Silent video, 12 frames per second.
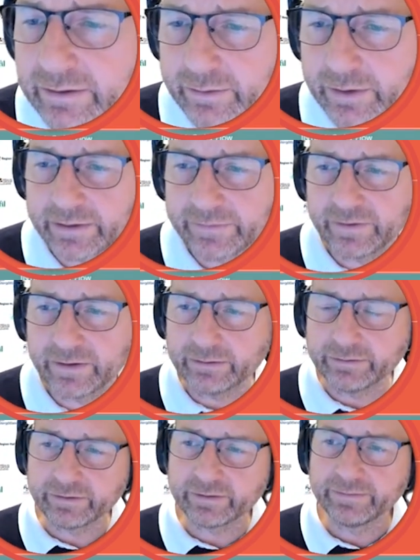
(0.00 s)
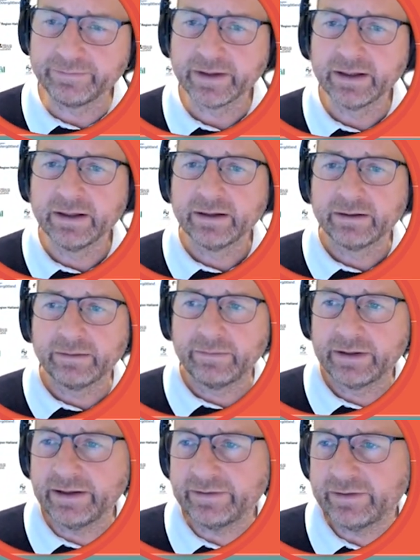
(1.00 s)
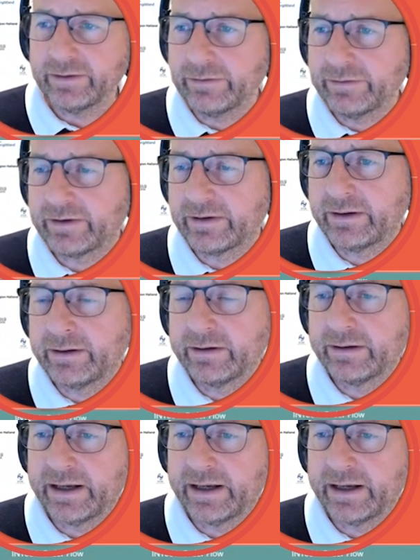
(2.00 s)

your workflows. This user